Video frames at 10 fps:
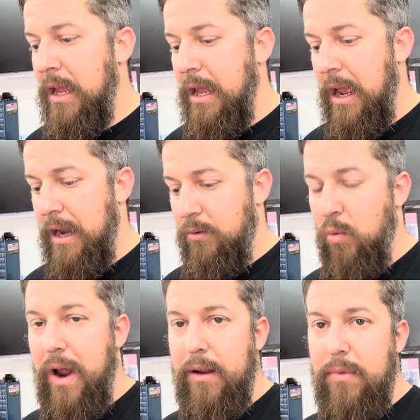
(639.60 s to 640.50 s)
and
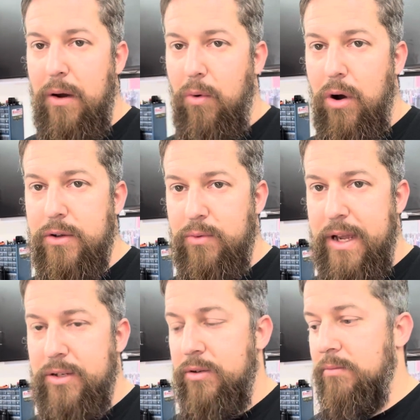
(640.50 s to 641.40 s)
wetting my walls
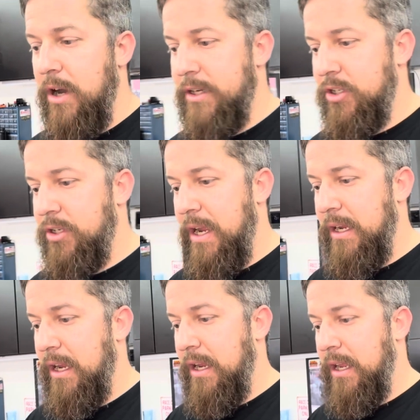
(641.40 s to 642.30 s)
way too much
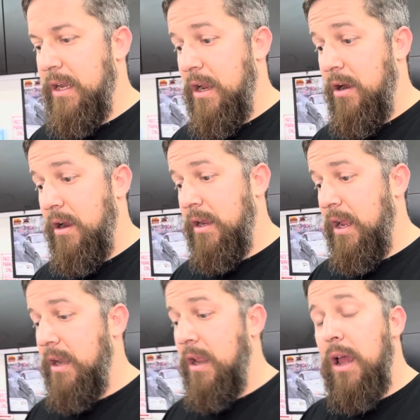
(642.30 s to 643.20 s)
and getting in there.
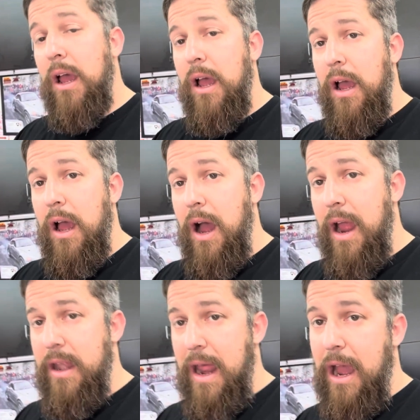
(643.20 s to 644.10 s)
Again,
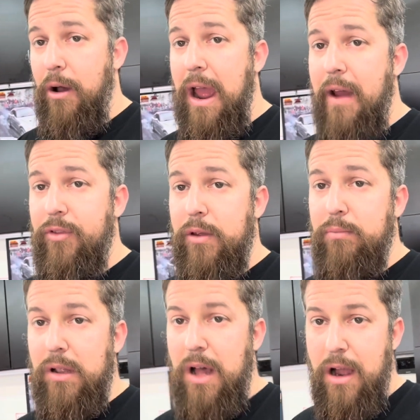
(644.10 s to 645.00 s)
I now have the
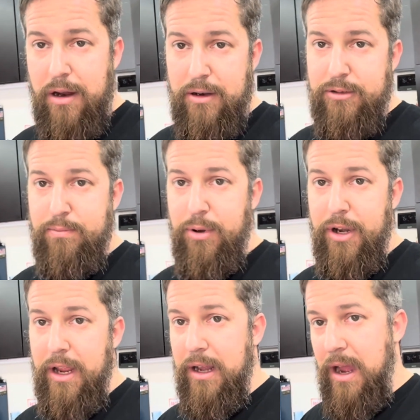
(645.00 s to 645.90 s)
blockers put
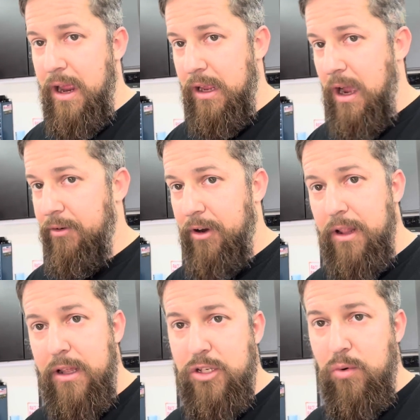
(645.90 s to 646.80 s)
in. I got rid of
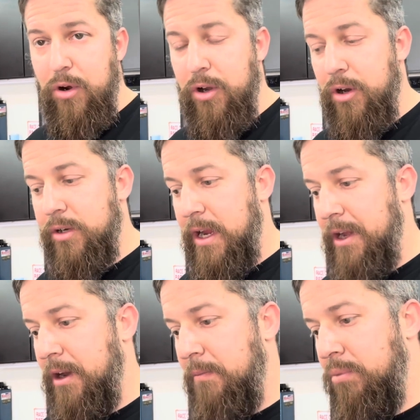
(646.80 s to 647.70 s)
the squirters. I
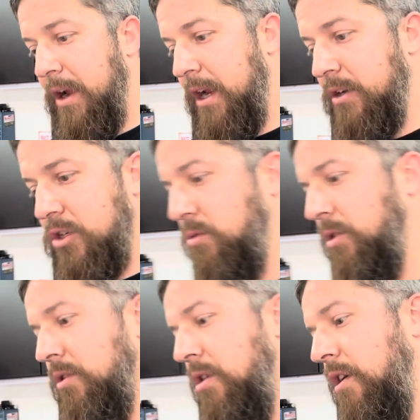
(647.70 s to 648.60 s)
ended up breaking a
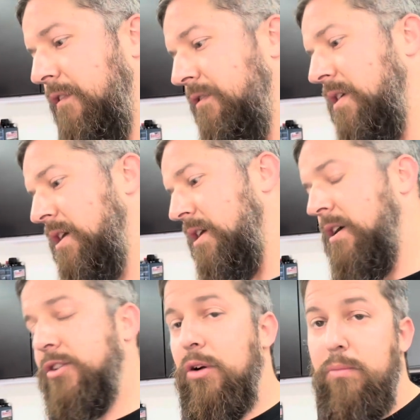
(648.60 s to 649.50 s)
squirter off.
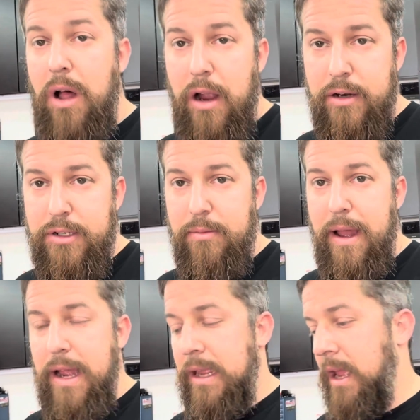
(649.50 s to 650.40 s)
So blockers are
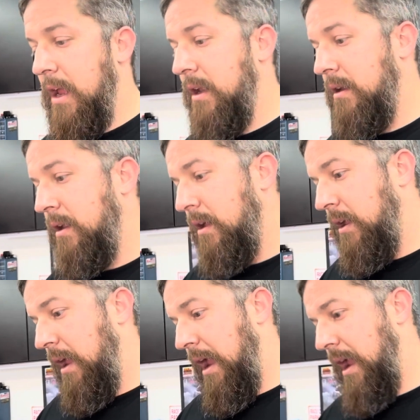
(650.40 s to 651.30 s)
back in,
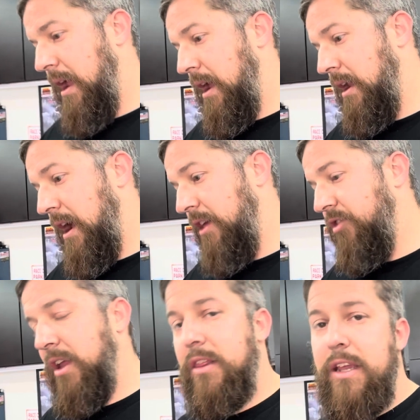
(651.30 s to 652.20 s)
and I
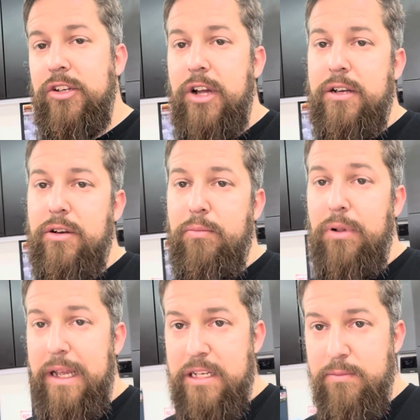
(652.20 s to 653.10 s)
think the injector
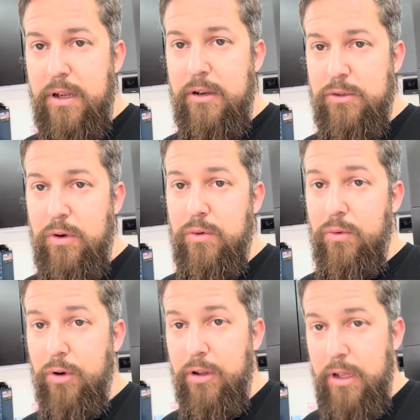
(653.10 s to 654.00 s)
placement is what
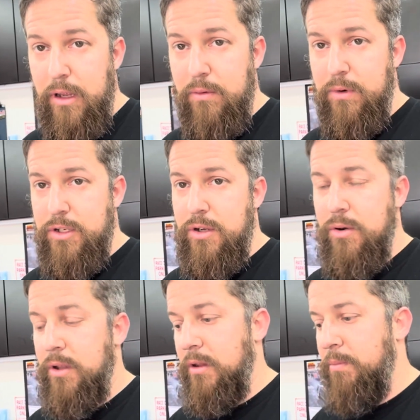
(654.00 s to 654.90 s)
really was
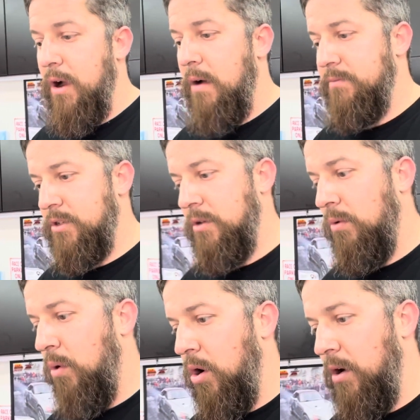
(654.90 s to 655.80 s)
doing the problems to the
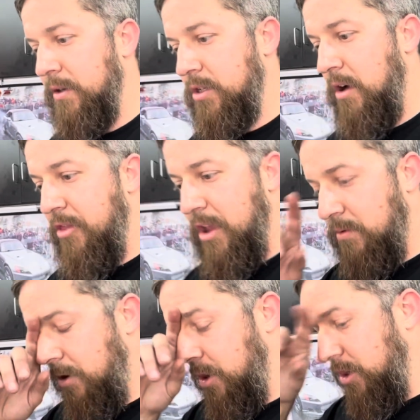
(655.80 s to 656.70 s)
wall. So I think
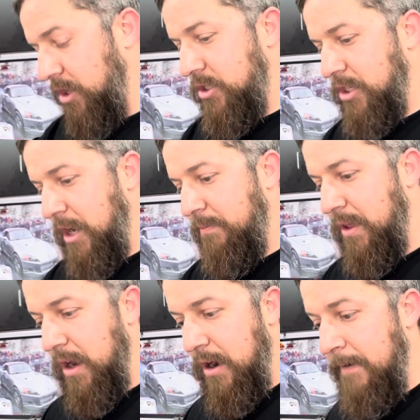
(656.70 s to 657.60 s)
we're in good shape
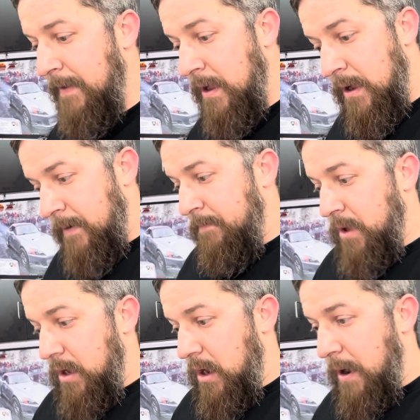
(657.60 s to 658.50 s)
there.
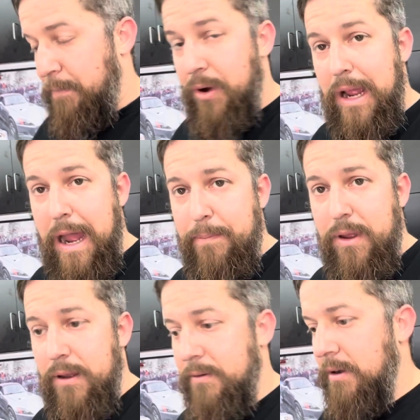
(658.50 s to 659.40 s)
I'm pretty
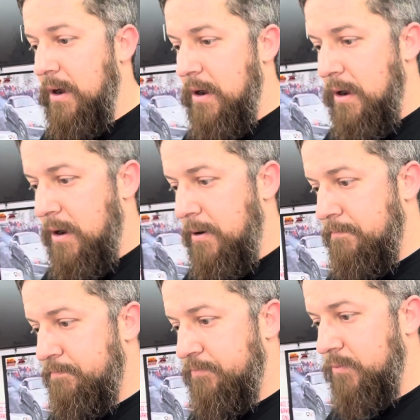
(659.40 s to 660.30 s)
happy.
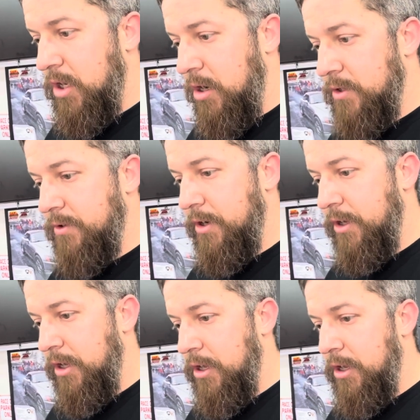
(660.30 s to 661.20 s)
Car's
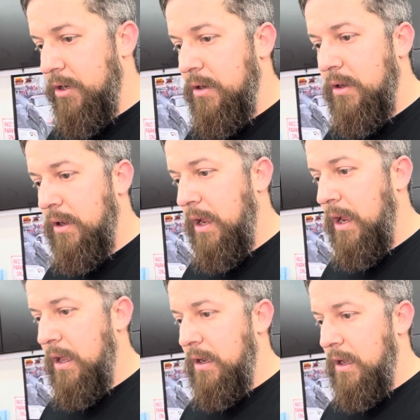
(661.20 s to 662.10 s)
running good,
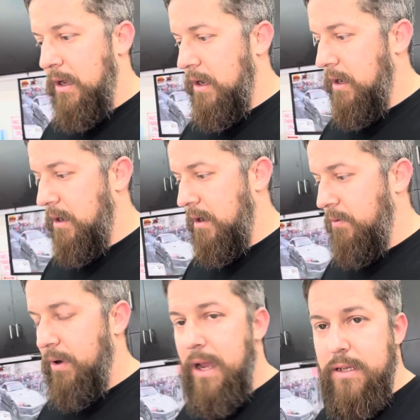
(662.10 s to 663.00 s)
and we got